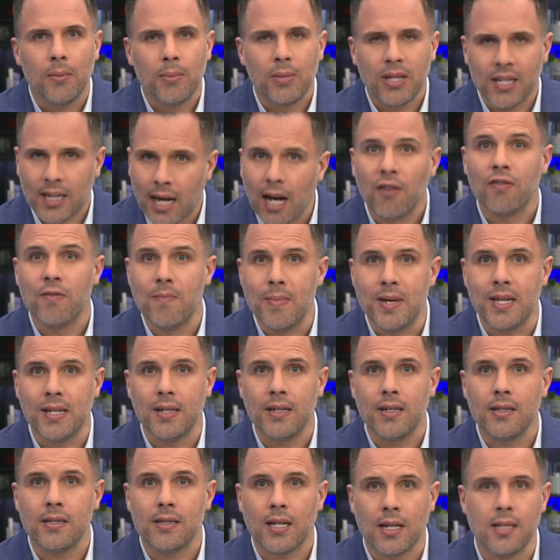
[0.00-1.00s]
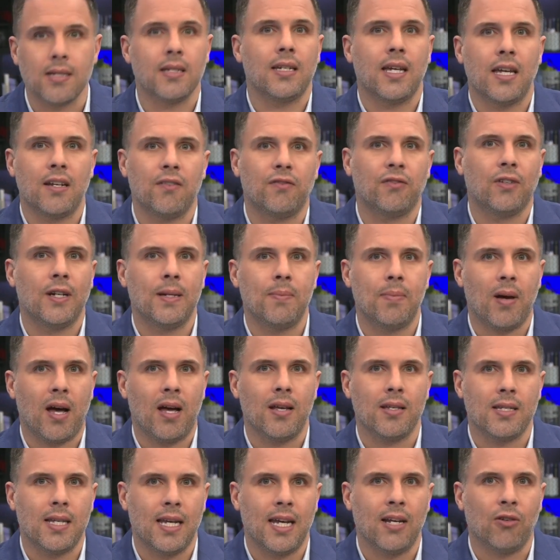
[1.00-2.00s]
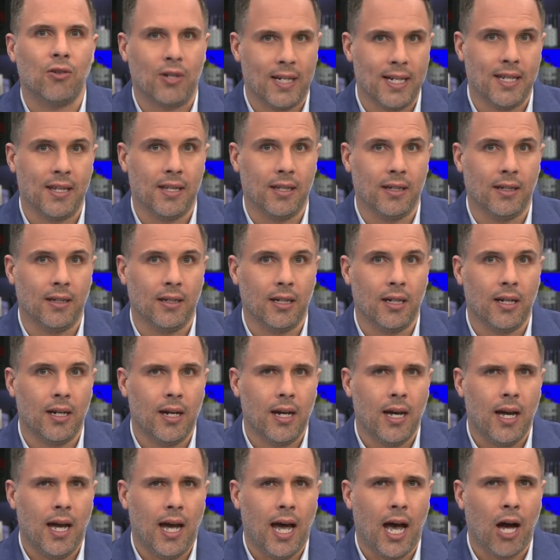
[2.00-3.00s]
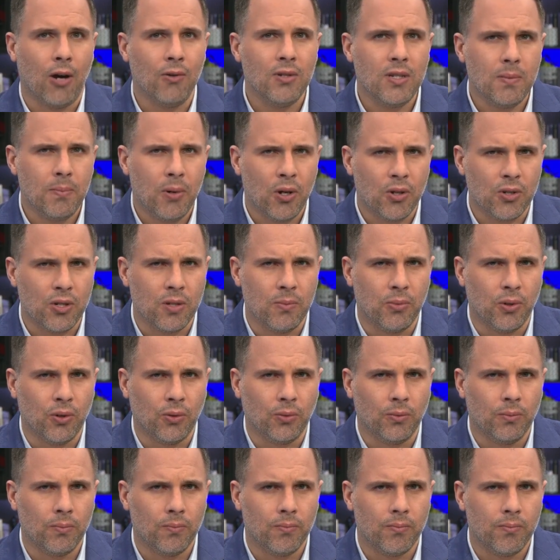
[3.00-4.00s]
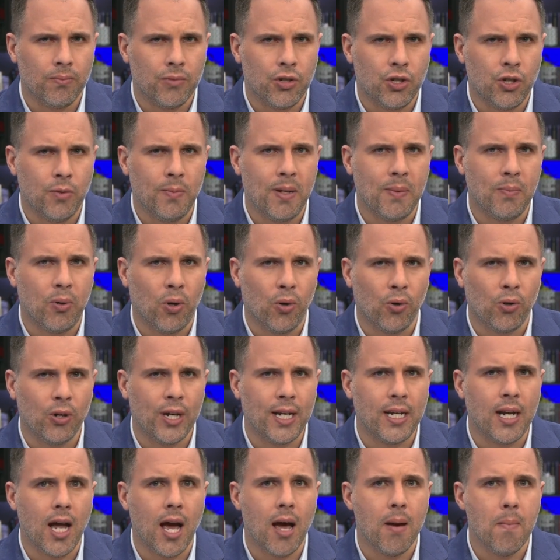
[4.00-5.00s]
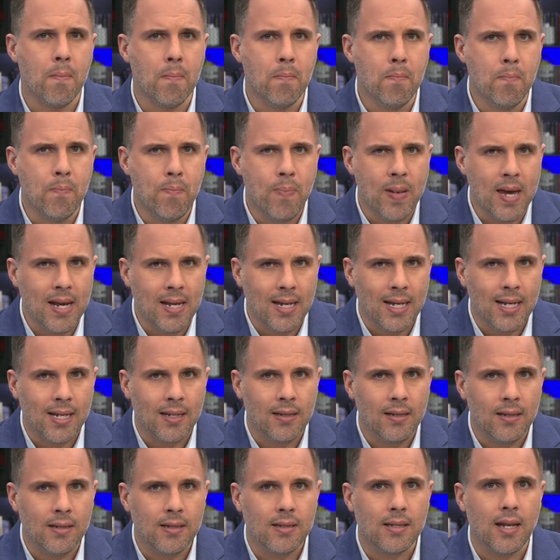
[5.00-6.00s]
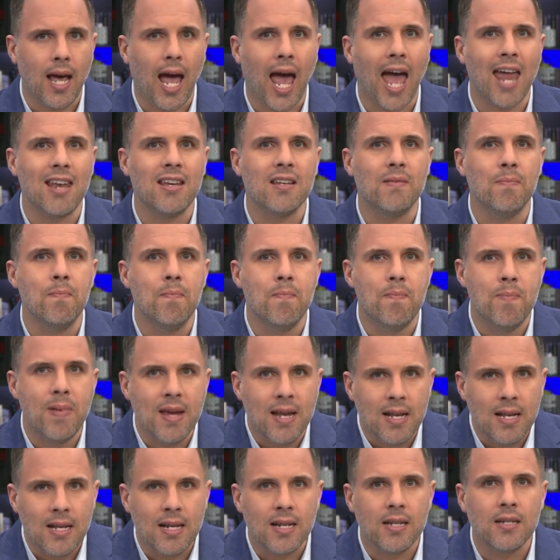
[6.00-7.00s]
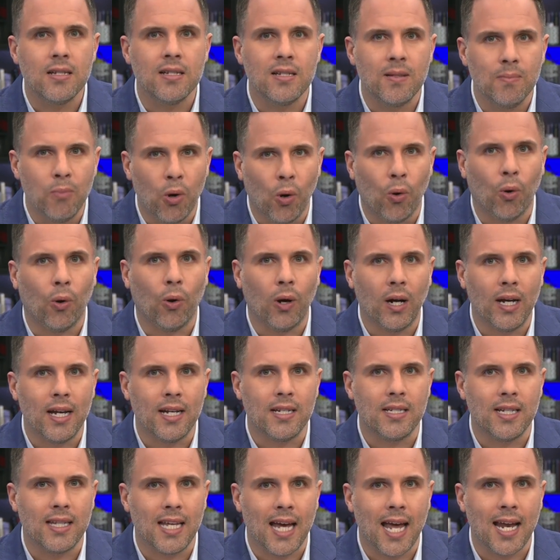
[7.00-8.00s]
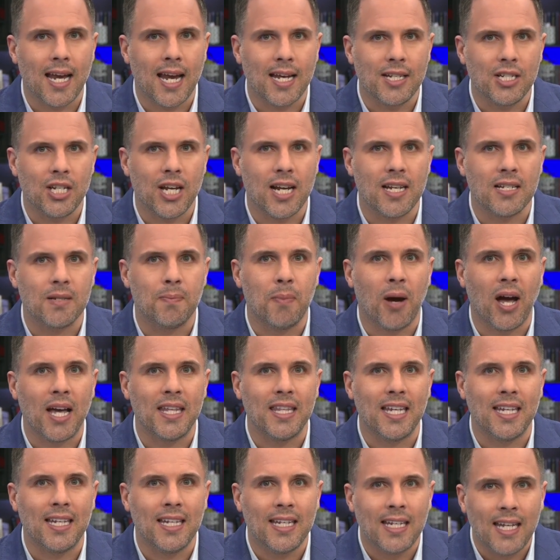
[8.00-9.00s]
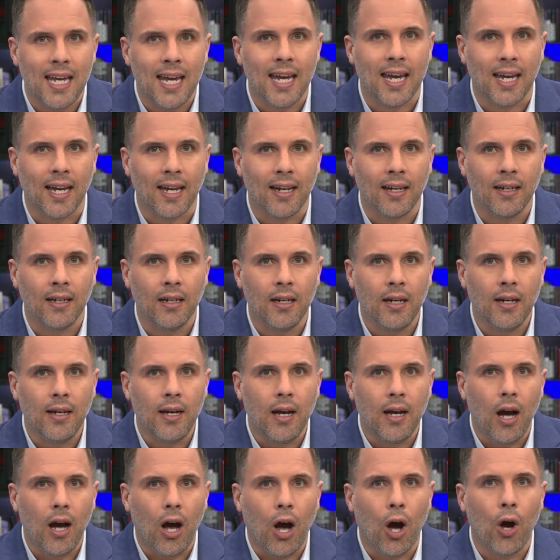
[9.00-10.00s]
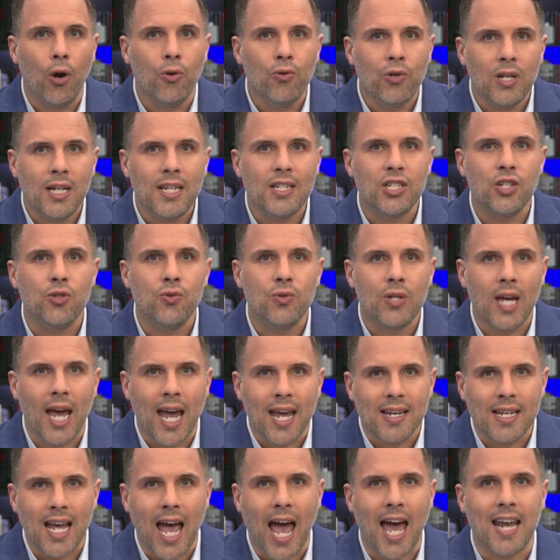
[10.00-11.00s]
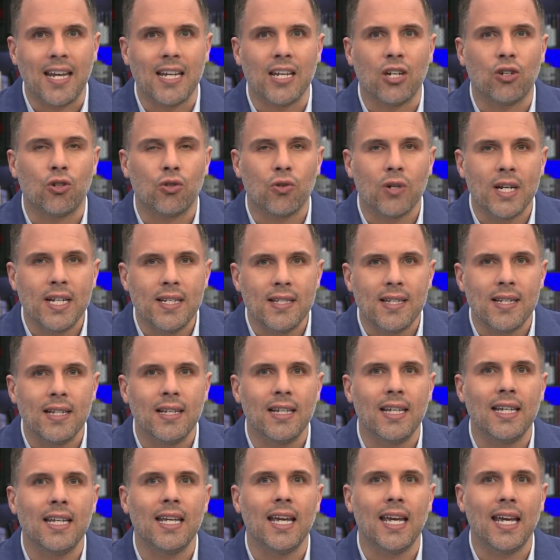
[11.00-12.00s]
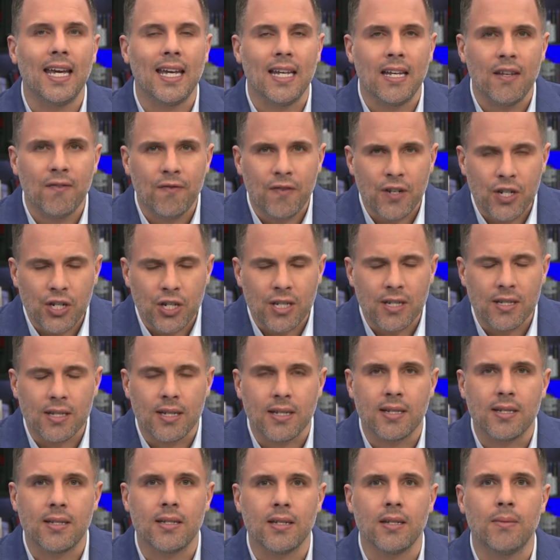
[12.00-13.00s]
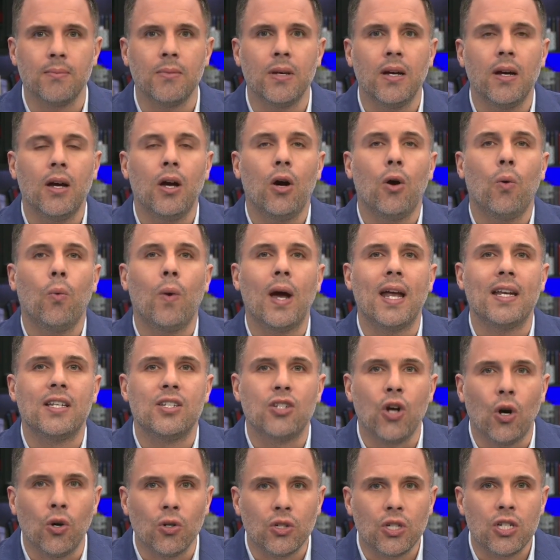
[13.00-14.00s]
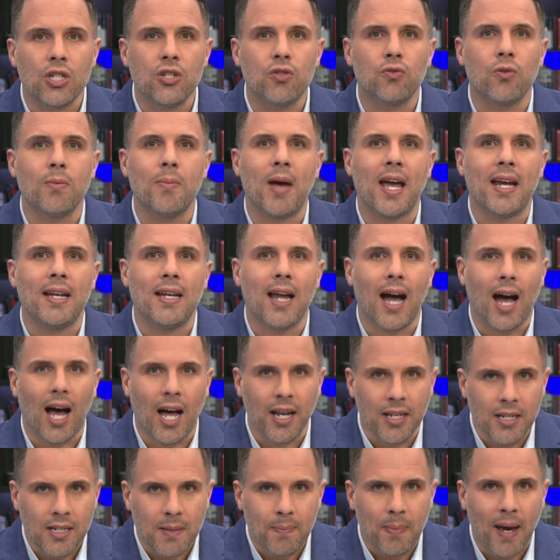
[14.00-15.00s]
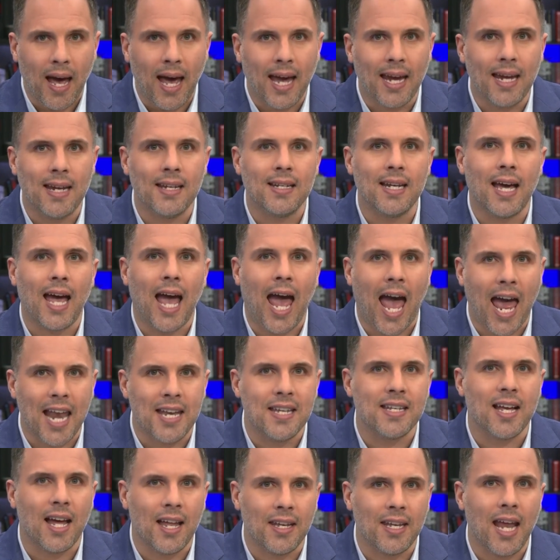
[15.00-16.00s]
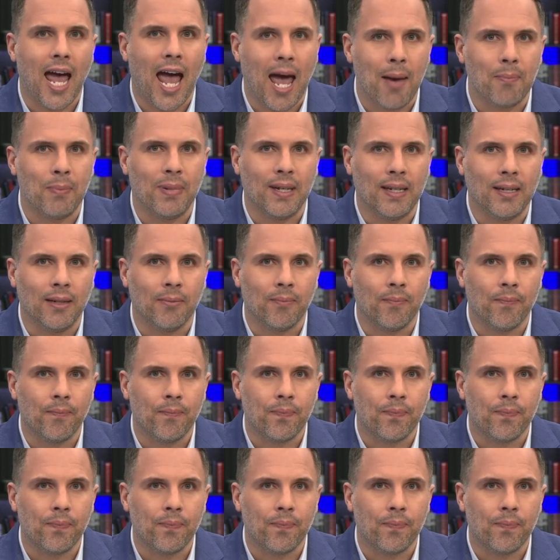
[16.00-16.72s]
But the government doesn't get a free pass here either. How is it possible to be pouring billions and billions more into the NHS by the year, only to get an increasingly inefficient system where doctors remain underpaid and unhappy.